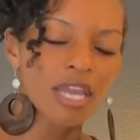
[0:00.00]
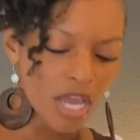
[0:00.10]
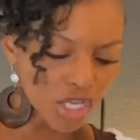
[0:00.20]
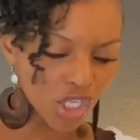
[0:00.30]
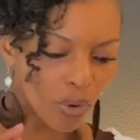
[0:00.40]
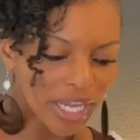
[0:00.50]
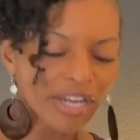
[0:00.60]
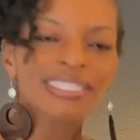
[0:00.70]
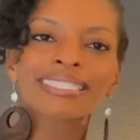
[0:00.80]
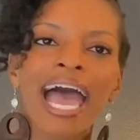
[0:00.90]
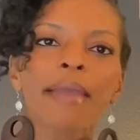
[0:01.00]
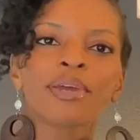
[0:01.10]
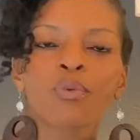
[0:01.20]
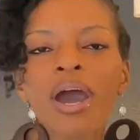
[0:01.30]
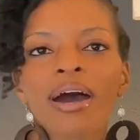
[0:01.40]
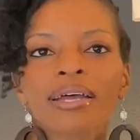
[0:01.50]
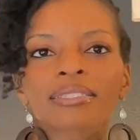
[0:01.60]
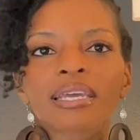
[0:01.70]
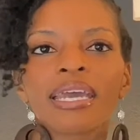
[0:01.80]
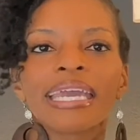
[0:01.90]
So here Simon was.
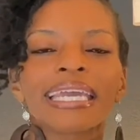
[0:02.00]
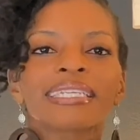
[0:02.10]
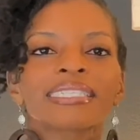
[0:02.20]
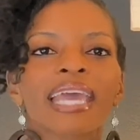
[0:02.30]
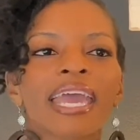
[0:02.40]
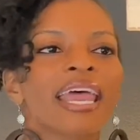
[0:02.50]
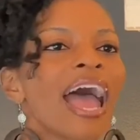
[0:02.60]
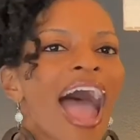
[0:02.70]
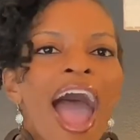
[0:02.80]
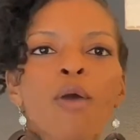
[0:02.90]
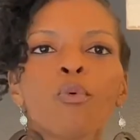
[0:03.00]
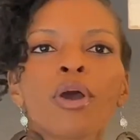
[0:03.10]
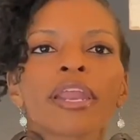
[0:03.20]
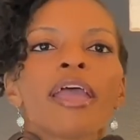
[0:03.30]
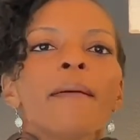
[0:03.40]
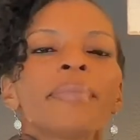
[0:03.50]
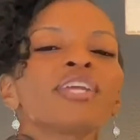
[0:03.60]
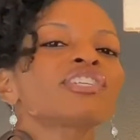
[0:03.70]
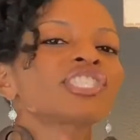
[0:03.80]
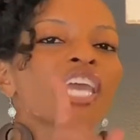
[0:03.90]
He said, I want it.
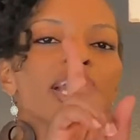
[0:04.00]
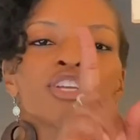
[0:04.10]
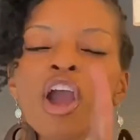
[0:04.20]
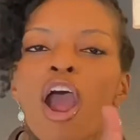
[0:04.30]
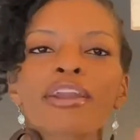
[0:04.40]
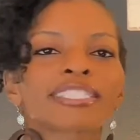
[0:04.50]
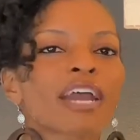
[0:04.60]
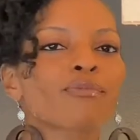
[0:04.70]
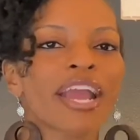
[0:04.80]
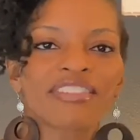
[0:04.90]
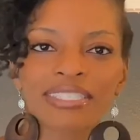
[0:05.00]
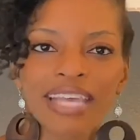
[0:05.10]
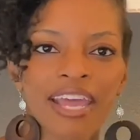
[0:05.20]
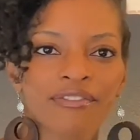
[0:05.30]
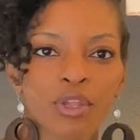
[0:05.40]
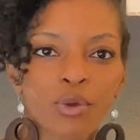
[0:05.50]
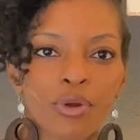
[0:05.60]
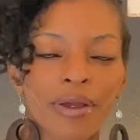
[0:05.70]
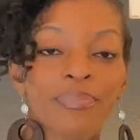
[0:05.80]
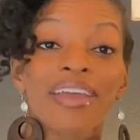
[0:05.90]
Peter said, your heart is not right in the sight of the
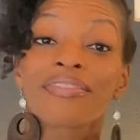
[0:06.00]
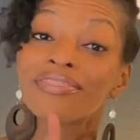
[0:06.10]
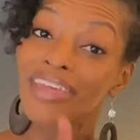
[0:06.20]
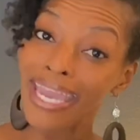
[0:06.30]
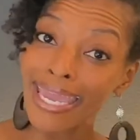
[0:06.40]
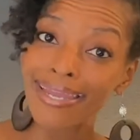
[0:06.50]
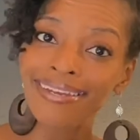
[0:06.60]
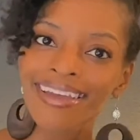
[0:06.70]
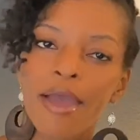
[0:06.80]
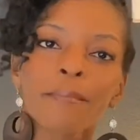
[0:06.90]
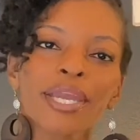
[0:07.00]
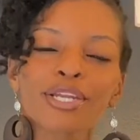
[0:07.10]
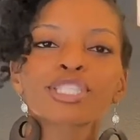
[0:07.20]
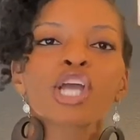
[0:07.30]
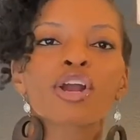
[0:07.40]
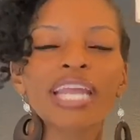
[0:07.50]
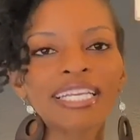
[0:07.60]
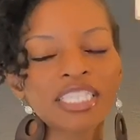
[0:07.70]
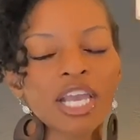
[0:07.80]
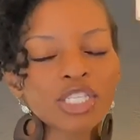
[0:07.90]
Lord. Then Peter
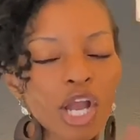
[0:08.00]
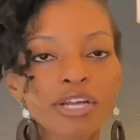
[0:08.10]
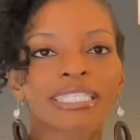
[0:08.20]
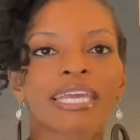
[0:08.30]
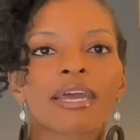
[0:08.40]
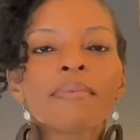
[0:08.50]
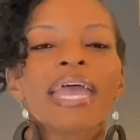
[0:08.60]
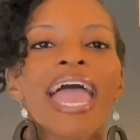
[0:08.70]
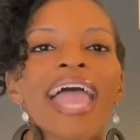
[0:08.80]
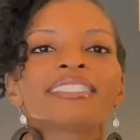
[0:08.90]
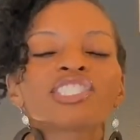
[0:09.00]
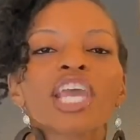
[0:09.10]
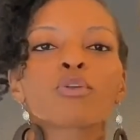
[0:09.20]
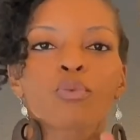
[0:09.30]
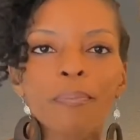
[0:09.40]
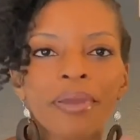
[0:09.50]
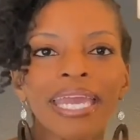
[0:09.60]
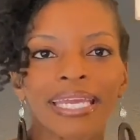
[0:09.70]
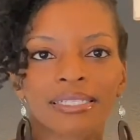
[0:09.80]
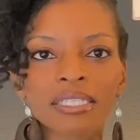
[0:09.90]
turned to him and said, repent.